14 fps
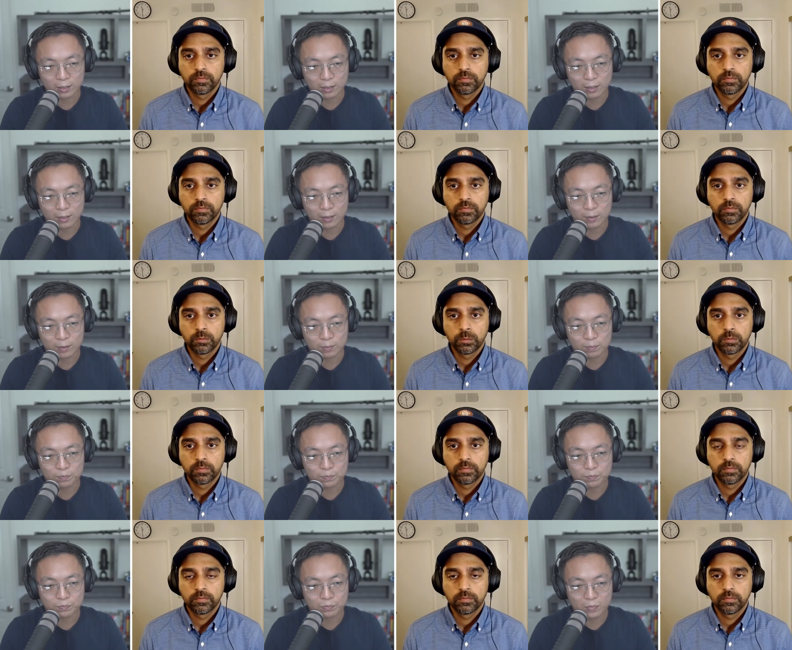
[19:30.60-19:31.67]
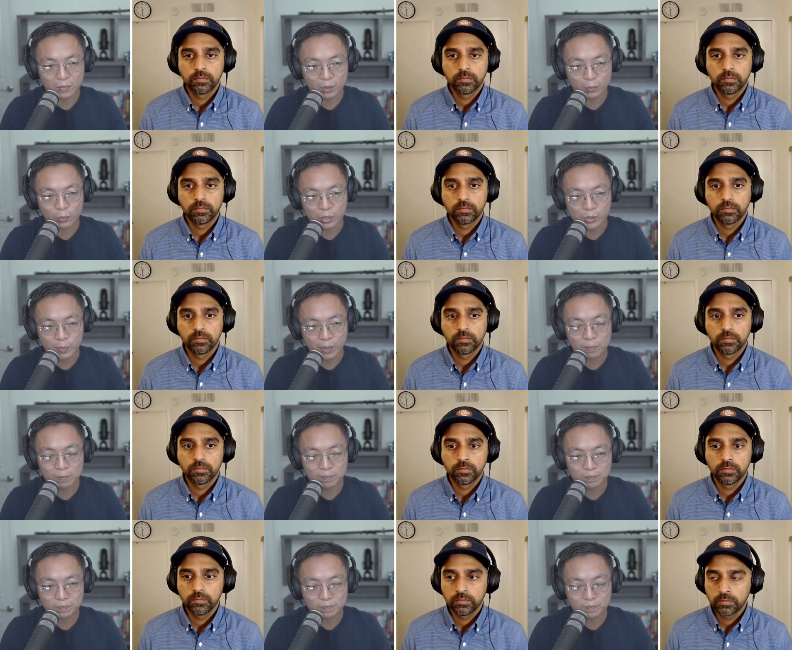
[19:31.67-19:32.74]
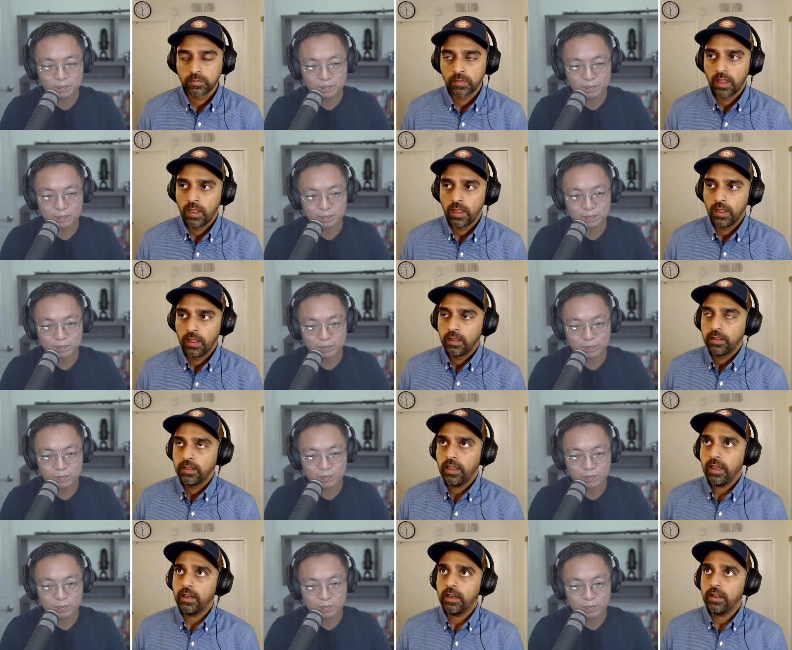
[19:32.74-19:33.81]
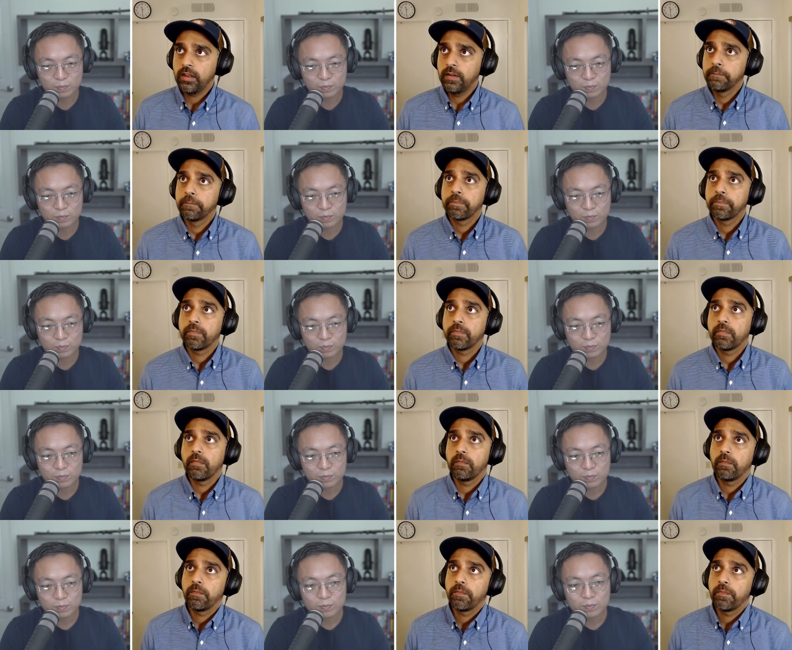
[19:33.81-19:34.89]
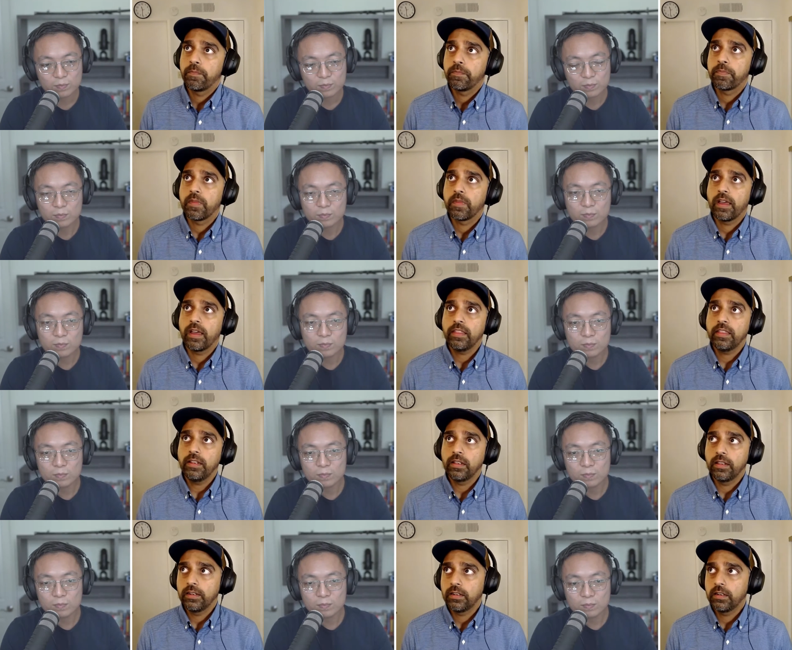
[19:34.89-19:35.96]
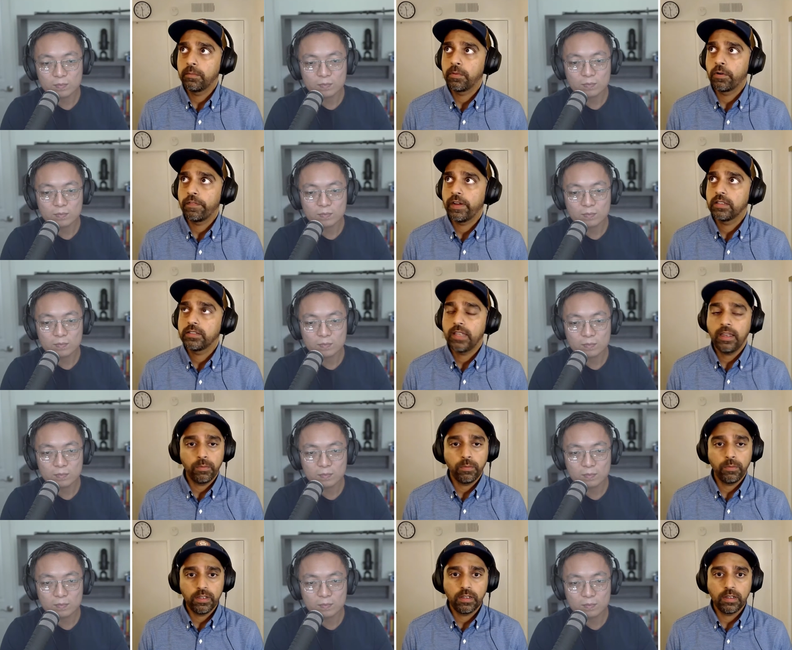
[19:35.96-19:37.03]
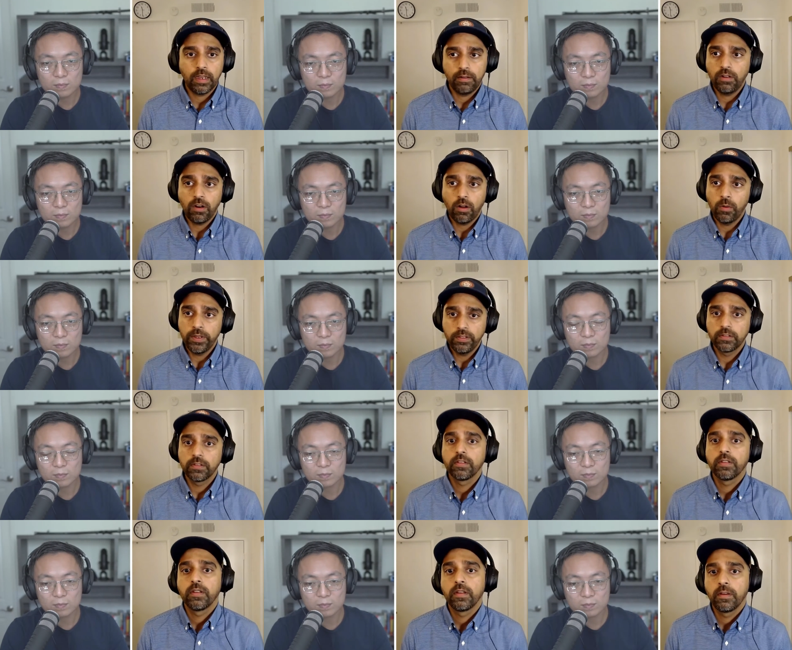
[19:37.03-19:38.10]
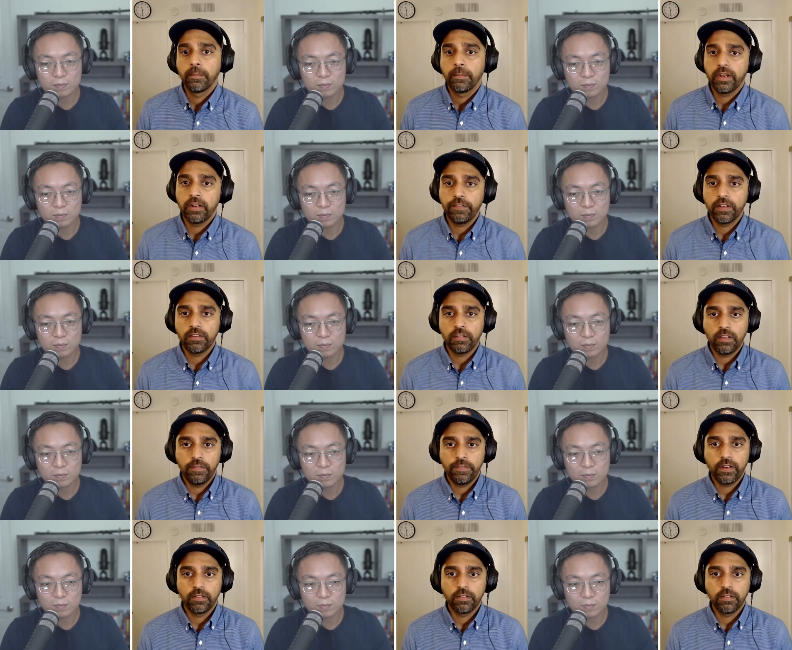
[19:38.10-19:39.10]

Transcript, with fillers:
Speaker 1: uh, resume?
Speaker 2: Yeah, um, I think LinkedIn profiles. Yeah, we not always, but if it's if it is